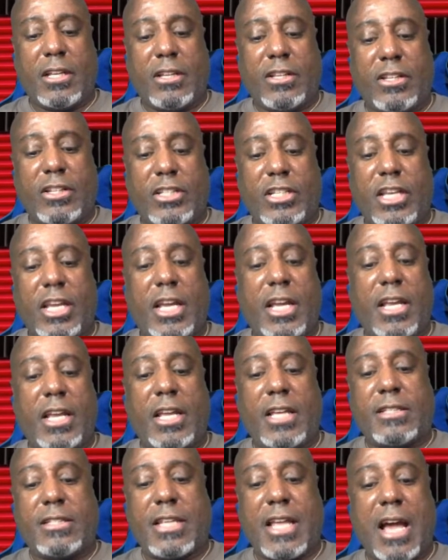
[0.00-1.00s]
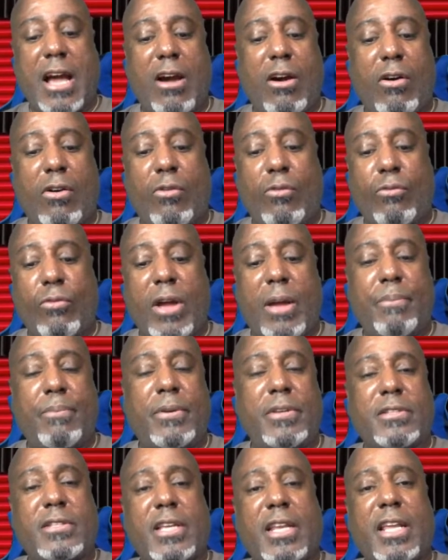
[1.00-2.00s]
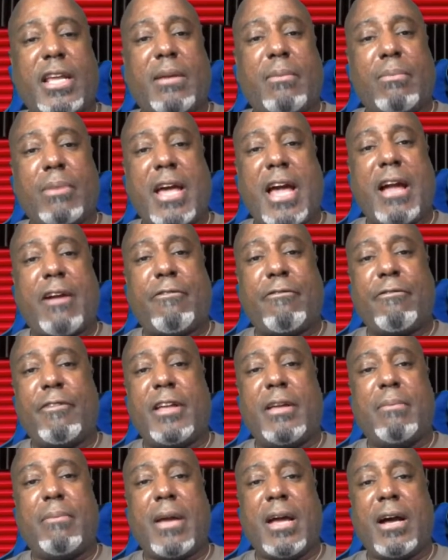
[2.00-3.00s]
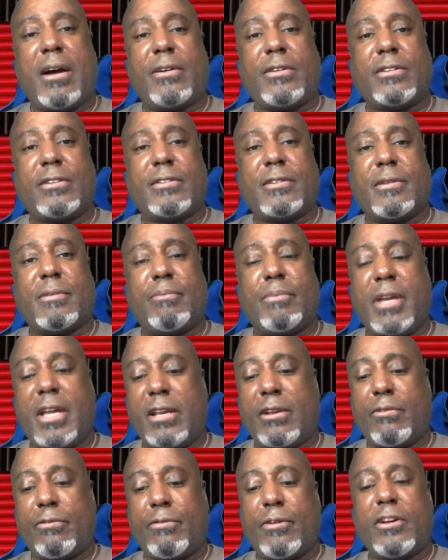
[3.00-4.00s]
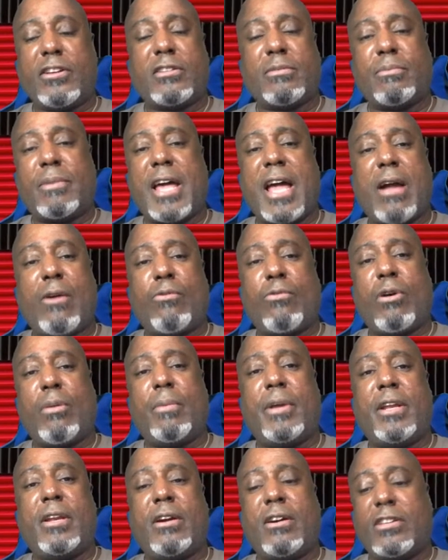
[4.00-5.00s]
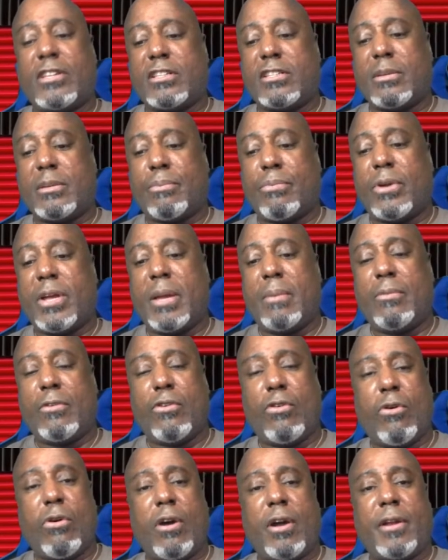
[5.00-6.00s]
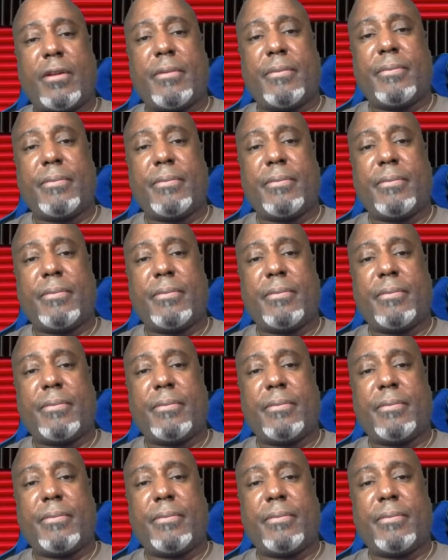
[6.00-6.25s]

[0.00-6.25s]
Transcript: she is now representing black females, being the first black woman on the Supreme Court